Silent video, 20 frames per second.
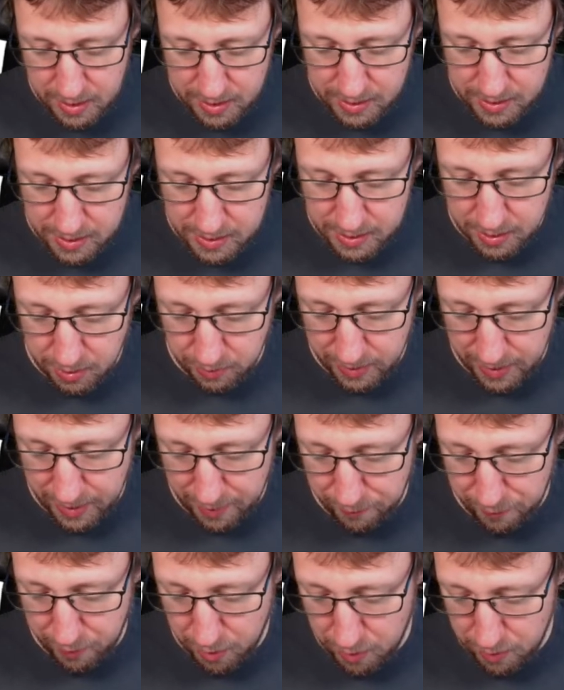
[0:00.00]
So
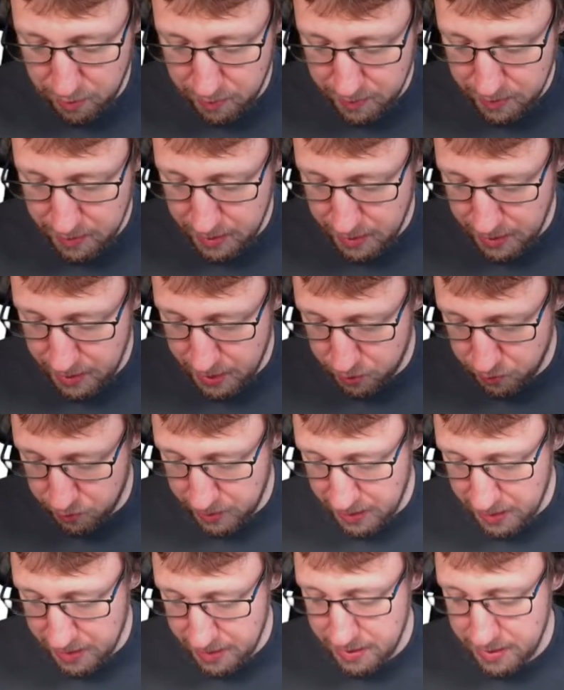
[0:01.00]
therefore, it
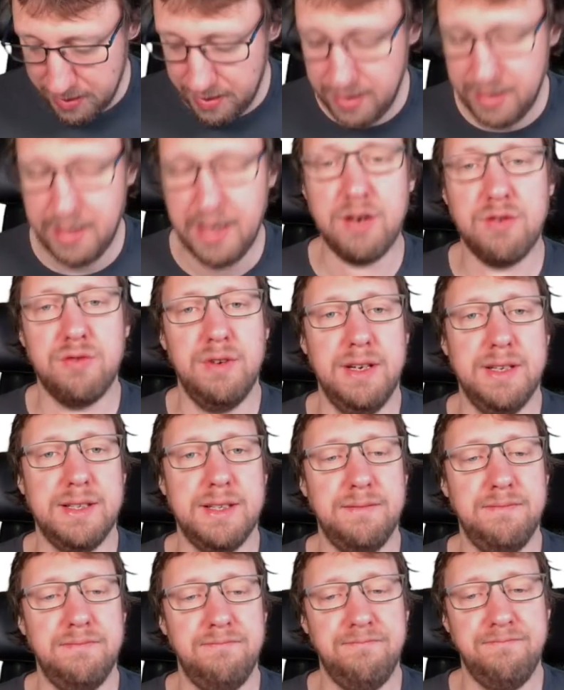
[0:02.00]
will
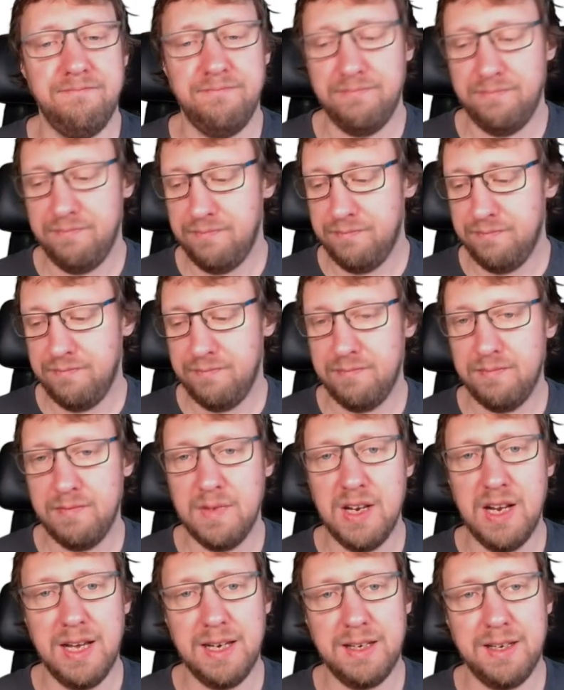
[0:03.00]
decrease
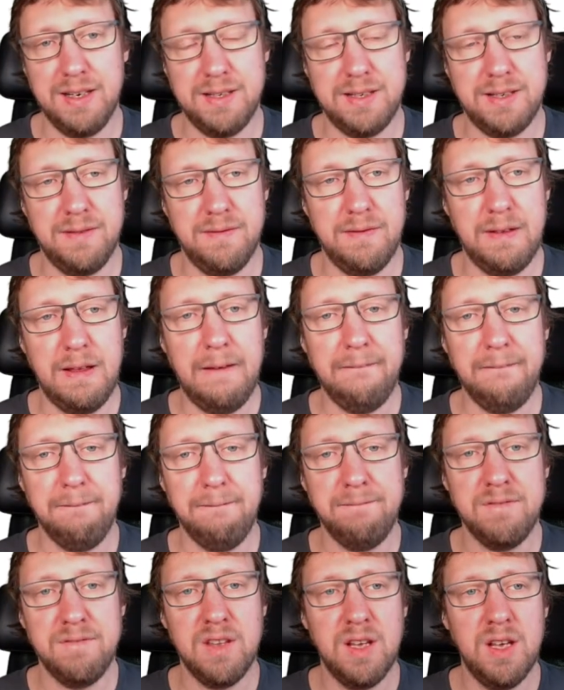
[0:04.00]
like this.
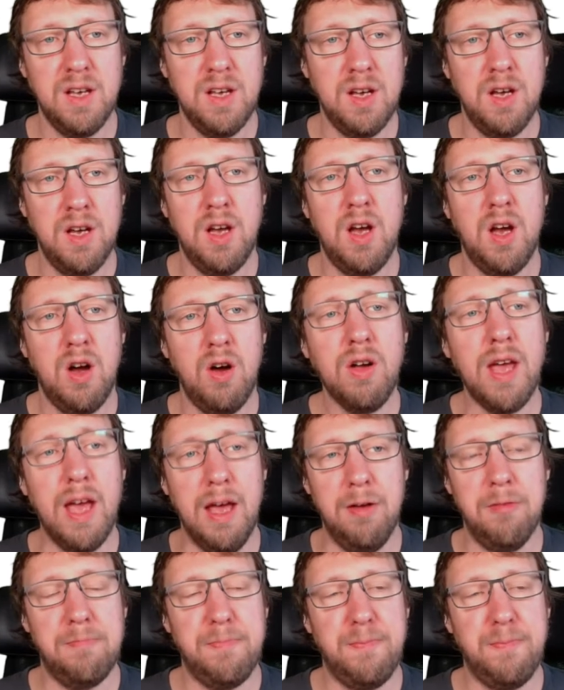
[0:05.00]
Okay.